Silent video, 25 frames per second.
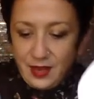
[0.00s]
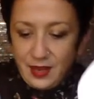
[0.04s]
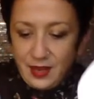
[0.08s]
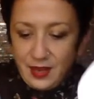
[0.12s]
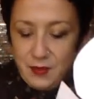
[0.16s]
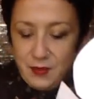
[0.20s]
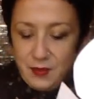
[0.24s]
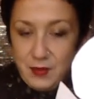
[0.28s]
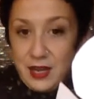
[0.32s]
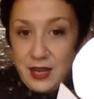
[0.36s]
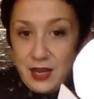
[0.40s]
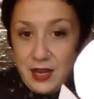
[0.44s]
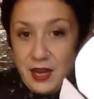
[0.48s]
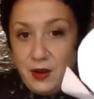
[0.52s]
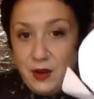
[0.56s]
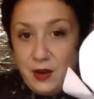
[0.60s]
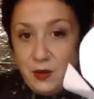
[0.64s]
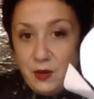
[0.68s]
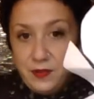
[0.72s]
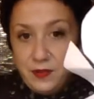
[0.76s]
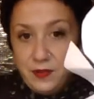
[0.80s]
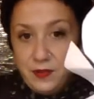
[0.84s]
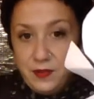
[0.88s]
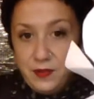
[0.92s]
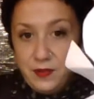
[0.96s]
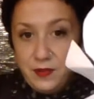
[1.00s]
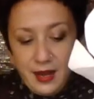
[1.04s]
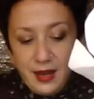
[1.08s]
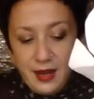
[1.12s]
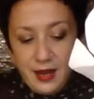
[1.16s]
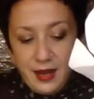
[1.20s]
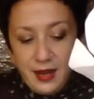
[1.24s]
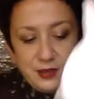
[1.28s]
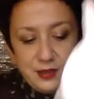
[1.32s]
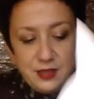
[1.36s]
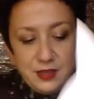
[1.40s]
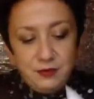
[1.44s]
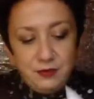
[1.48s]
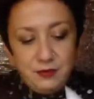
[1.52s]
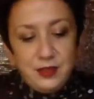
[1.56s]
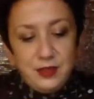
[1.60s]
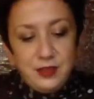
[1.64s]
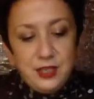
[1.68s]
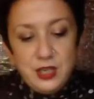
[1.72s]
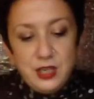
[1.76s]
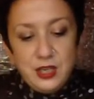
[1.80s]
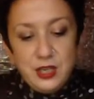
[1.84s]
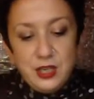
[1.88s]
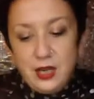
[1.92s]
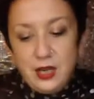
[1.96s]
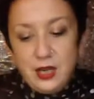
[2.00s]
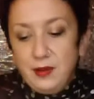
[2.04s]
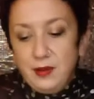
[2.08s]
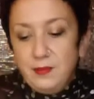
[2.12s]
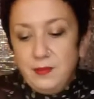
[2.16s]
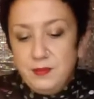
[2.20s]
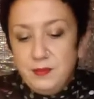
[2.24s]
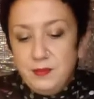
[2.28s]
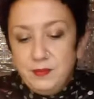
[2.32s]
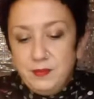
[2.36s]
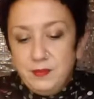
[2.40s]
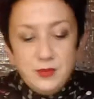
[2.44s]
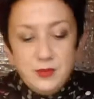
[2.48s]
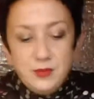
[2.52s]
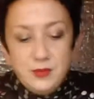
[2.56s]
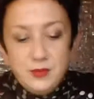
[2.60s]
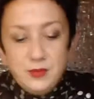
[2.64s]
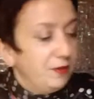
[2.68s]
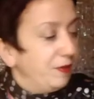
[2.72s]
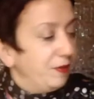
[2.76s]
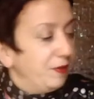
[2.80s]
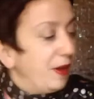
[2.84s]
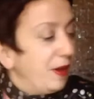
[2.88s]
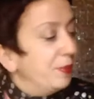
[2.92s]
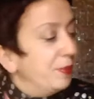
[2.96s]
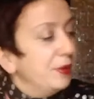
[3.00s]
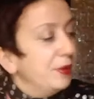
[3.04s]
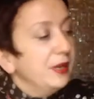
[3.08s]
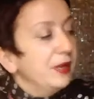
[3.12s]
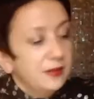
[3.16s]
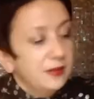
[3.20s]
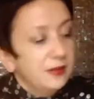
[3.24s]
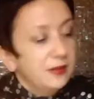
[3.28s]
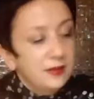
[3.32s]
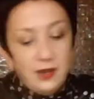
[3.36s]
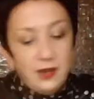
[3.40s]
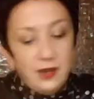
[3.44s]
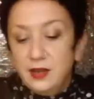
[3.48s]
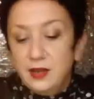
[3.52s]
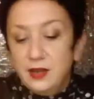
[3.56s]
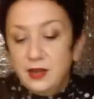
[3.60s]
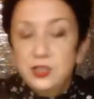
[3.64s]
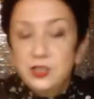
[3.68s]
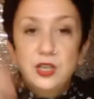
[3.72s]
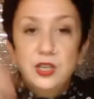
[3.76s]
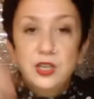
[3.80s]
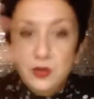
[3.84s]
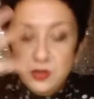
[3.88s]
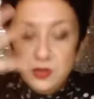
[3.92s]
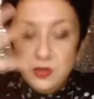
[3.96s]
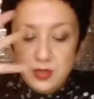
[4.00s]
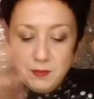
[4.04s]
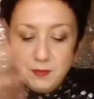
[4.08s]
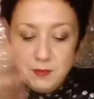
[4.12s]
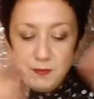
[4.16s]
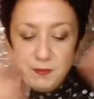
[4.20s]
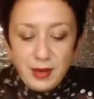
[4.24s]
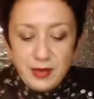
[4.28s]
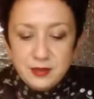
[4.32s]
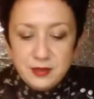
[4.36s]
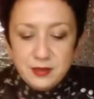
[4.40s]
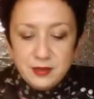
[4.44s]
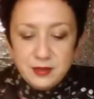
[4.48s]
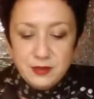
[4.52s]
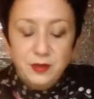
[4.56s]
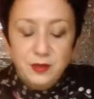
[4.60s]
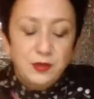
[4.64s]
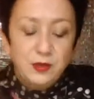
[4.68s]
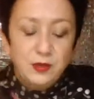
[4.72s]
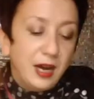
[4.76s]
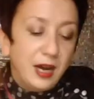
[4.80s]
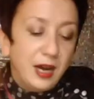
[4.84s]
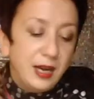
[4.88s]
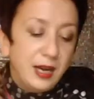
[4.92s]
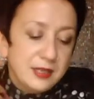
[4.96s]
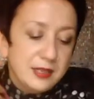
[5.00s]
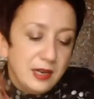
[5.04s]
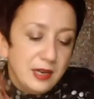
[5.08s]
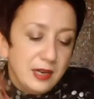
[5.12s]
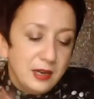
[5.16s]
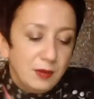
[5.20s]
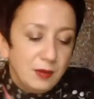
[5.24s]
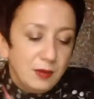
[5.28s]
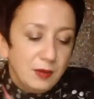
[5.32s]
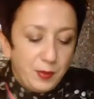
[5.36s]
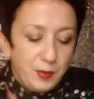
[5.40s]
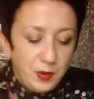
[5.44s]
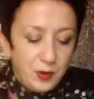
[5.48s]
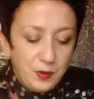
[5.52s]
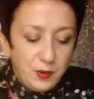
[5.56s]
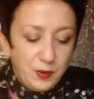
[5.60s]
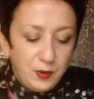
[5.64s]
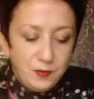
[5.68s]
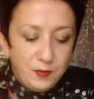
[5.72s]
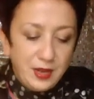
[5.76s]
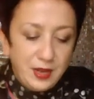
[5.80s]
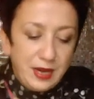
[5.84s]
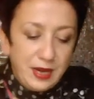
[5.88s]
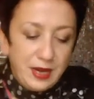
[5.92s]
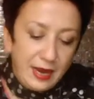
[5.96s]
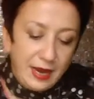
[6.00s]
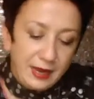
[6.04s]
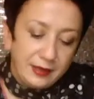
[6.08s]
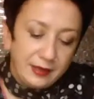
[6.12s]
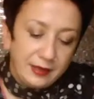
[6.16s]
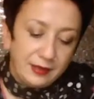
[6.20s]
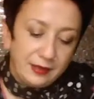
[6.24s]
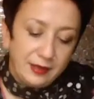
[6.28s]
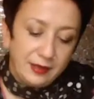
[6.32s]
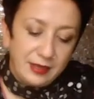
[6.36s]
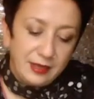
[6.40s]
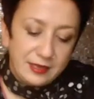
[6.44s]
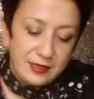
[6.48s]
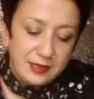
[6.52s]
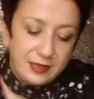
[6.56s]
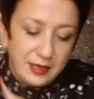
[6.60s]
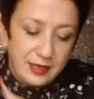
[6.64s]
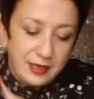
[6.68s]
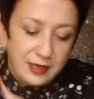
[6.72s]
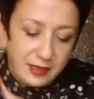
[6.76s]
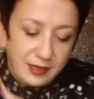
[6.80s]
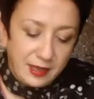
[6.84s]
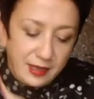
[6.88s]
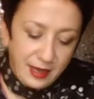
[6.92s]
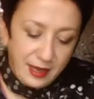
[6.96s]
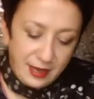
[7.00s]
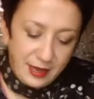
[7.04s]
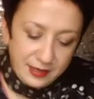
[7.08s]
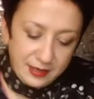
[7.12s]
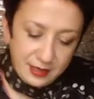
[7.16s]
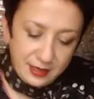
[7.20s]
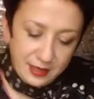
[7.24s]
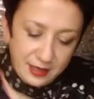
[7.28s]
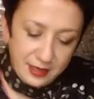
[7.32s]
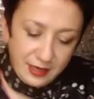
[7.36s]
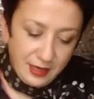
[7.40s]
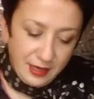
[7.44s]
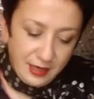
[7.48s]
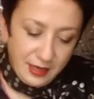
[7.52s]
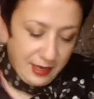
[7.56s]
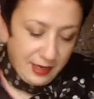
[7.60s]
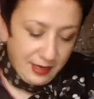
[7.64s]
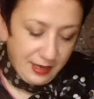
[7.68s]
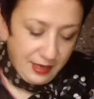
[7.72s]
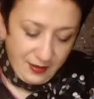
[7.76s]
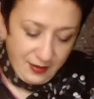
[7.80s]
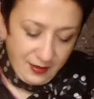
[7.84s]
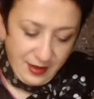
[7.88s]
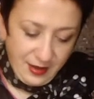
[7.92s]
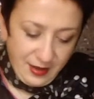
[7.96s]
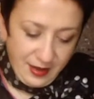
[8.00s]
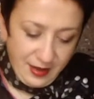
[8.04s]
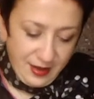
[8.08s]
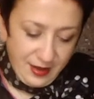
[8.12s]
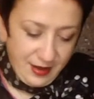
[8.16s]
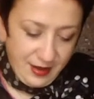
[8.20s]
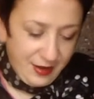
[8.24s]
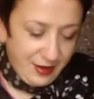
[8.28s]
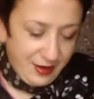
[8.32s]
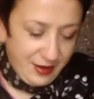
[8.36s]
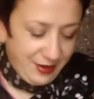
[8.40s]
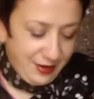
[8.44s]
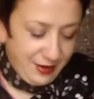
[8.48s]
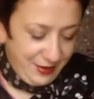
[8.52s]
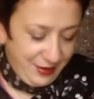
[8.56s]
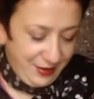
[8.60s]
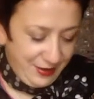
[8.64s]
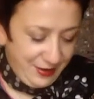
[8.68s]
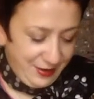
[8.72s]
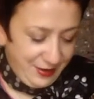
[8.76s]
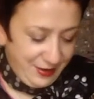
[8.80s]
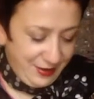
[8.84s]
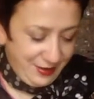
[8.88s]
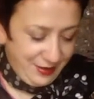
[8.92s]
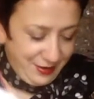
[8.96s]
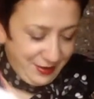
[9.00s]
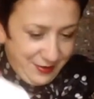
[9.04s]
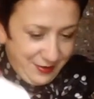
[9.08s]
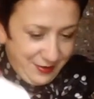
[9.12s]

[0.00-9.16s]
and then we cut all of that out in different fabrics, and she did buttons for eyes and a little bow for the neck and things like that. And